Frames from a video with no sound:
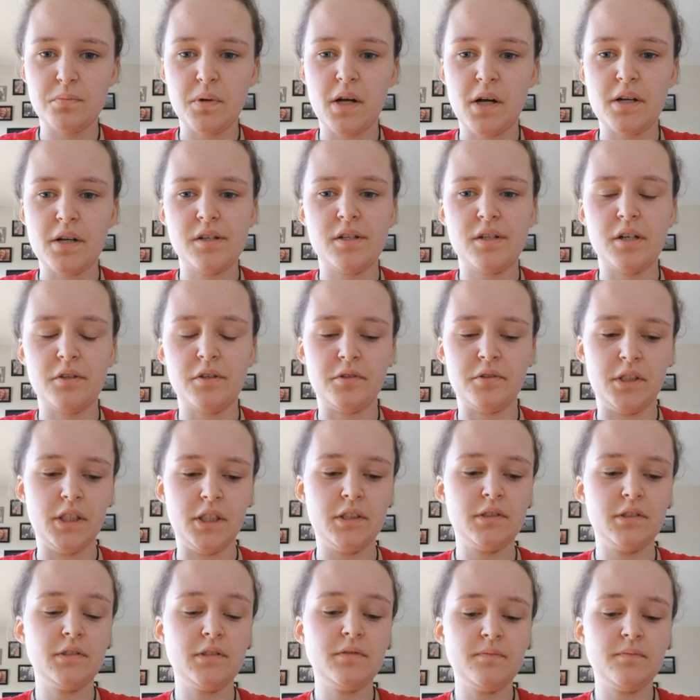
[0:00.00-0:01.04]
bar down
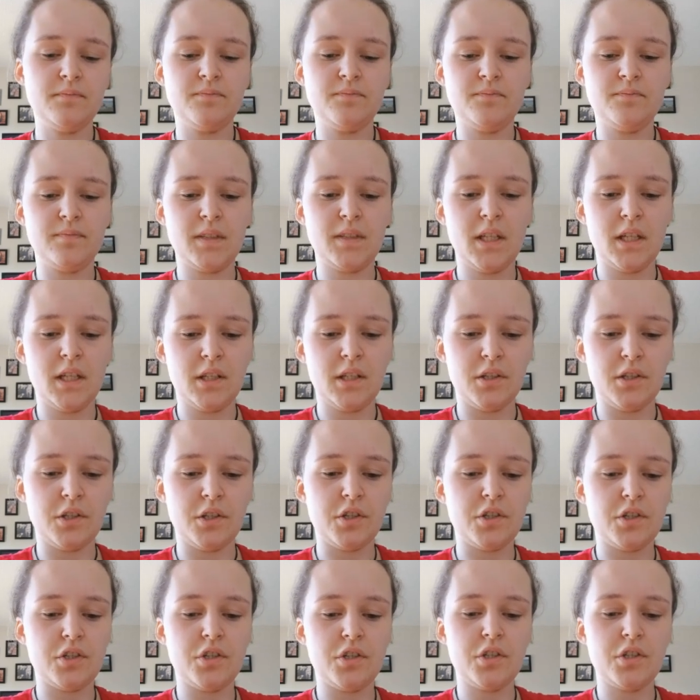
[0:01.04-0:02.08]
here. You
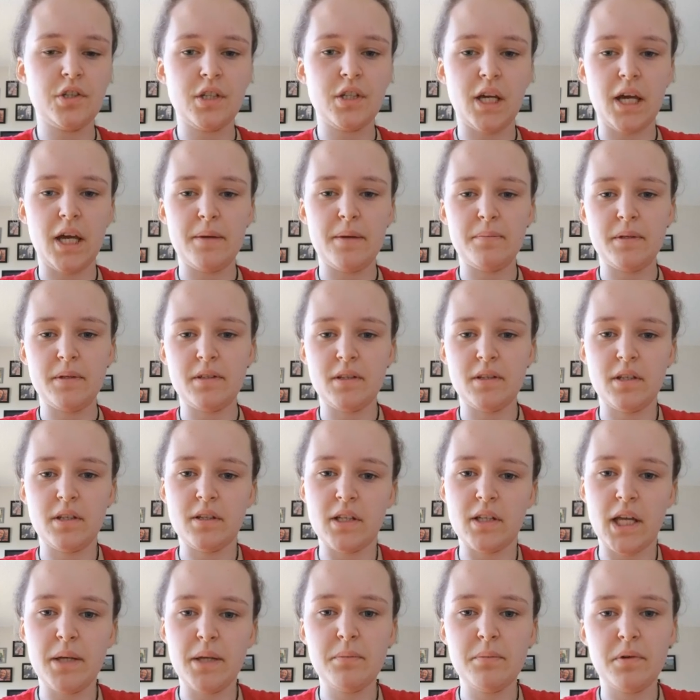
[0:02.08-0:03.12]
can just type in the
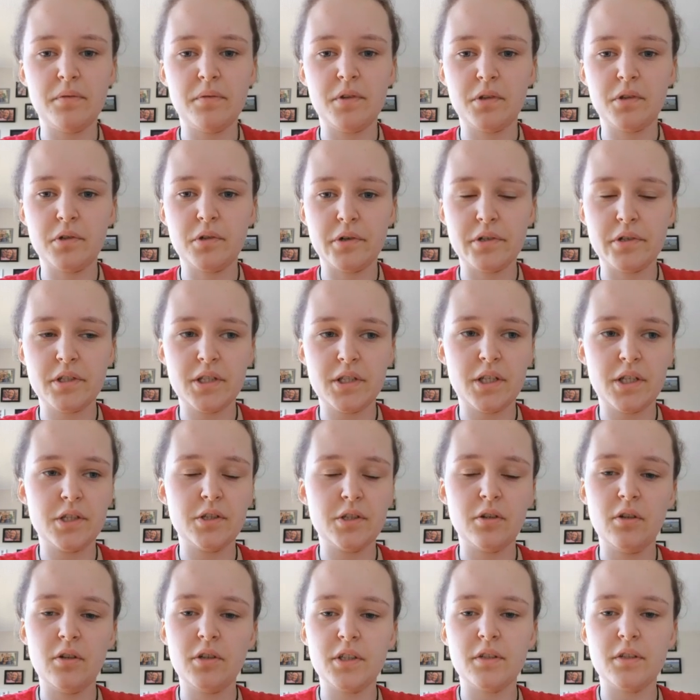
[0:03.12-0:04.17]
name of the course that
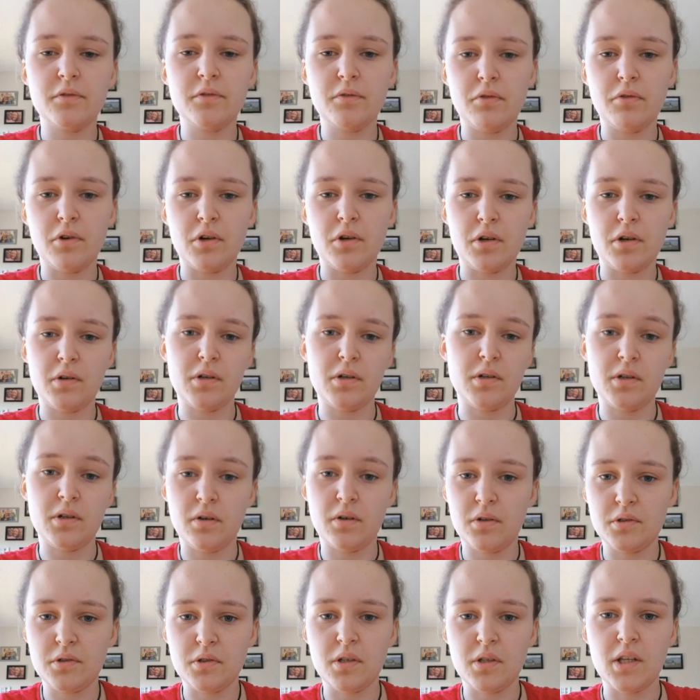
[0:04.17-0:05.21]
you're looking for, or
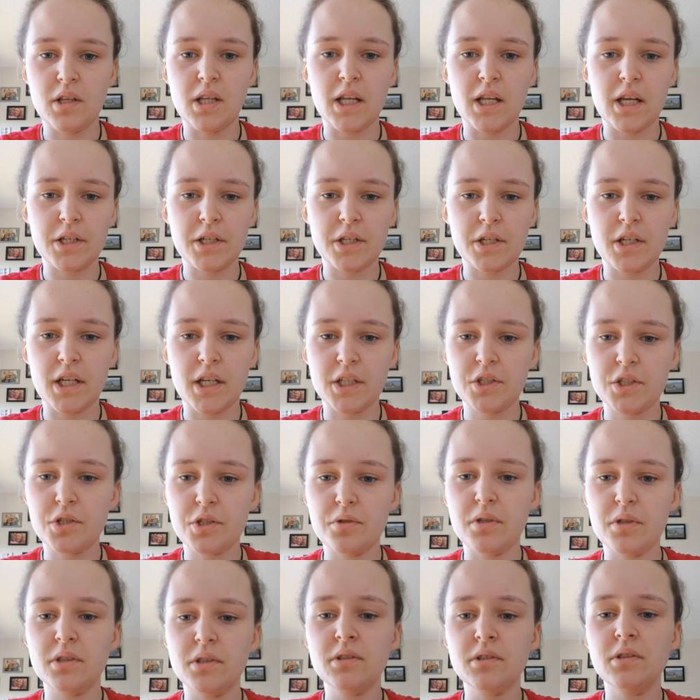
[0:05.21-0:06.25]
also the
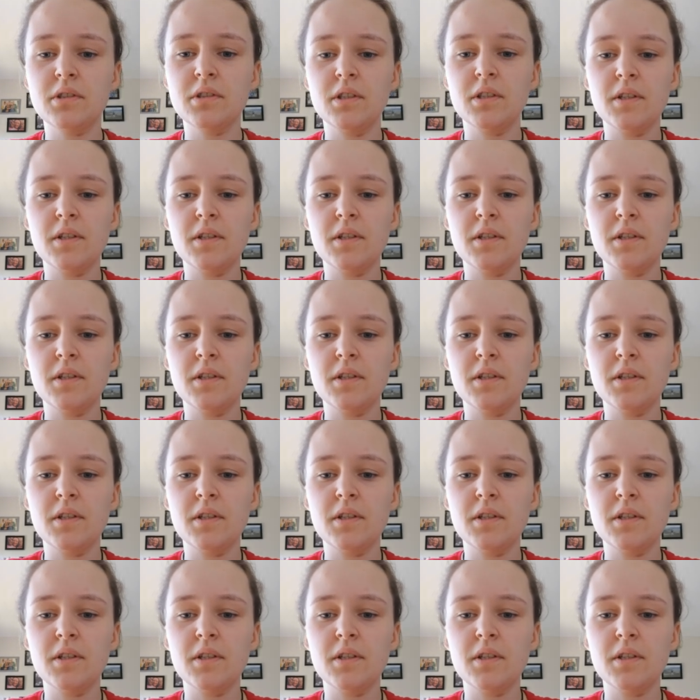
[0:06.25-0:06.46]
lecturer,